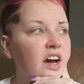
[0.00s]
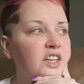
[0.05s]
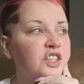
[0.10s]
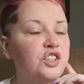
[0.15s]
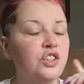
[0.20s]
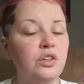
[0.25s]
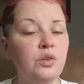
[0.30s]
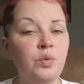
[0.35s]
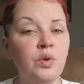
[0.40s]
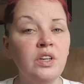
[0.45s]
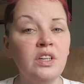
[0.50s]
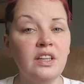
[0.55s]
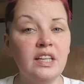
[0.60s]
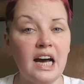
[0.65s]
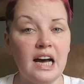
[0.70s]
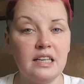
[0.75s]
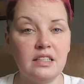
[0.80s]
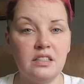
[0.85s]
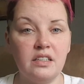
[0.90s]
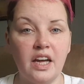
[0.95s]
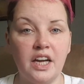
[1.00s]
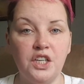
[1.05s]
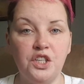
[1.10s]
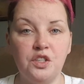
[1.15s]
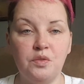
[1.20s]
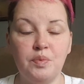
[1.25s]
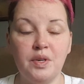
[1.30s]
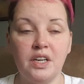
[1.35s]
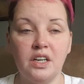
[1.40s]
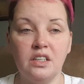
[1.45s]
I took one last night
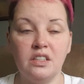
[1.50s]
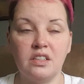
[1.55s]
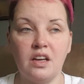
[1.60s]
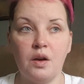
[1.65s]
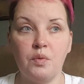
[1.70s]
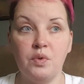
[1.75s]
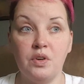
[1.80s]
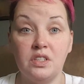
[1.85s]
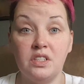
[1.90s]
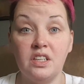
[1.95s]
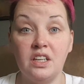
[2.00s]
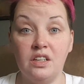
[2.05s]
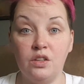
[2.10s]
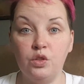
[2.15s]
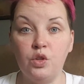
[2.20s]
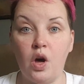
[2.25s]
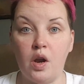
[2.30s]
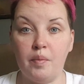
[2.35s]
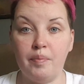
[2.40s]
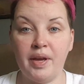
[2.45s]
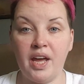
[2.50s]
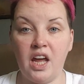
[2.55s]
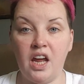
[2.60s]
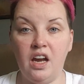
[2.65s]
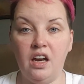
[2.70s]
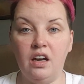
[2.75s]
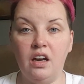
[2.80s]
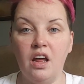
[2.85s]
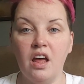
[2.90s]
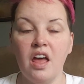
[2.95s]
just because I was in a lot of
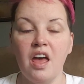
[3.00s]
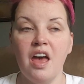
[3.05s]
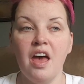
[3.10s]
pain